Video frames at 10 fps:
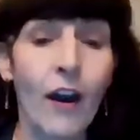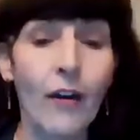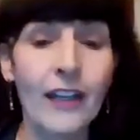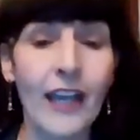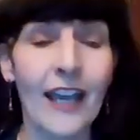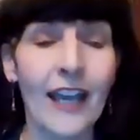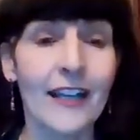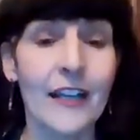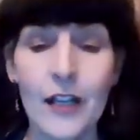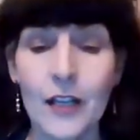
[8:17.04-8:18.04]

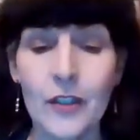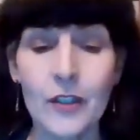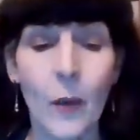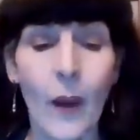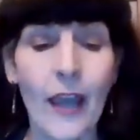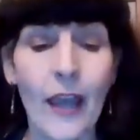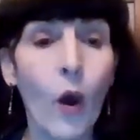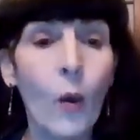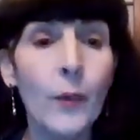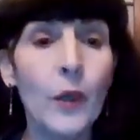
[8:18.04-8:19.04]
Okay, so I
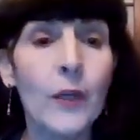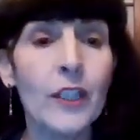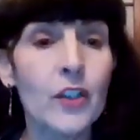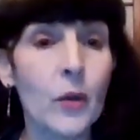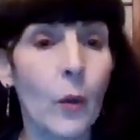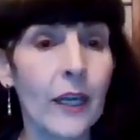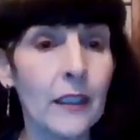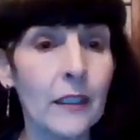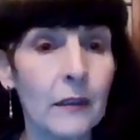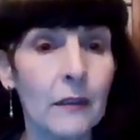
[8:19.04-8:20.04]
hope you enjoyed